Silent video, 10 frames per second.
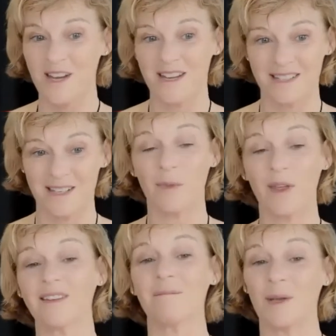
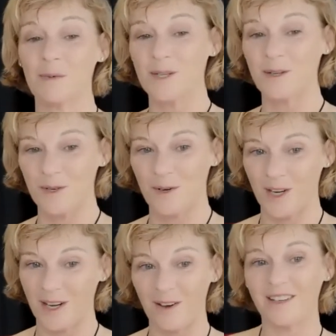something that people don't
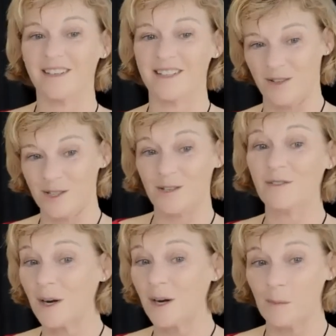agree on, and it's also
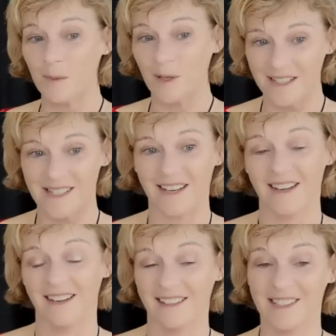very complex.
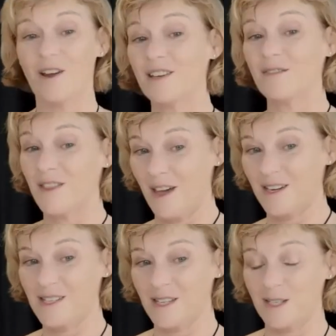It's not even
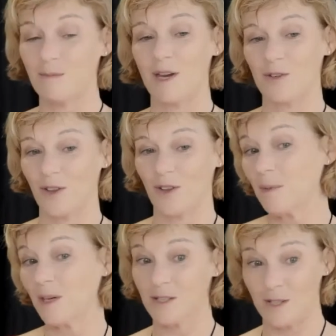that easy to measure that
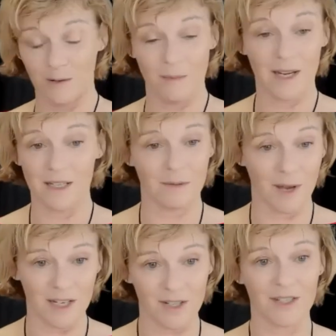because there are many
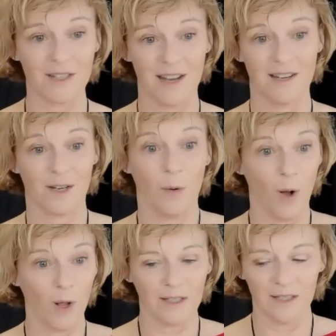dimensions to
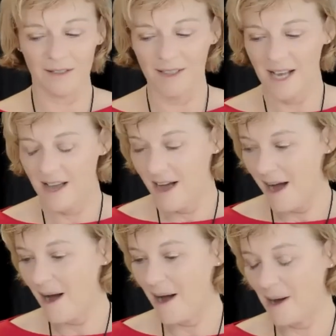quality.
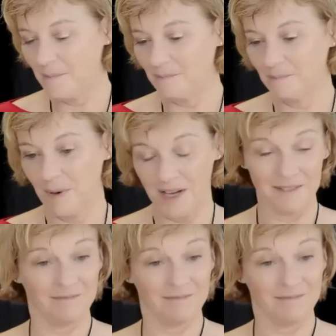But